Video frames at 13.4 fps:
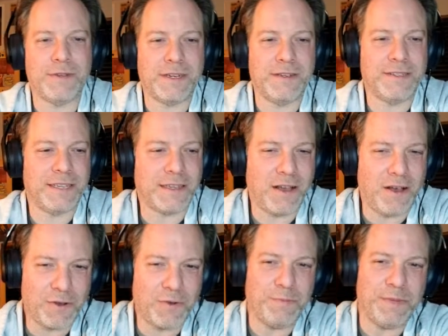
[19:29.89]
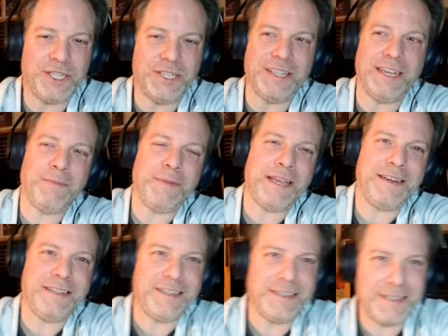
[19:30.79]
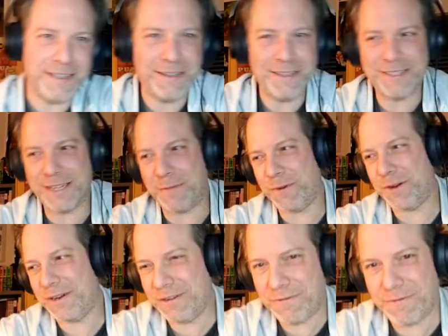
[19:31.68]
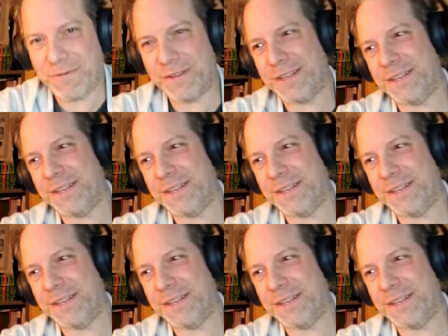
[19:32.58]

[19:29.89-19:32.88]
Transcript: and I was like, I'll go meet you there, man, this summer if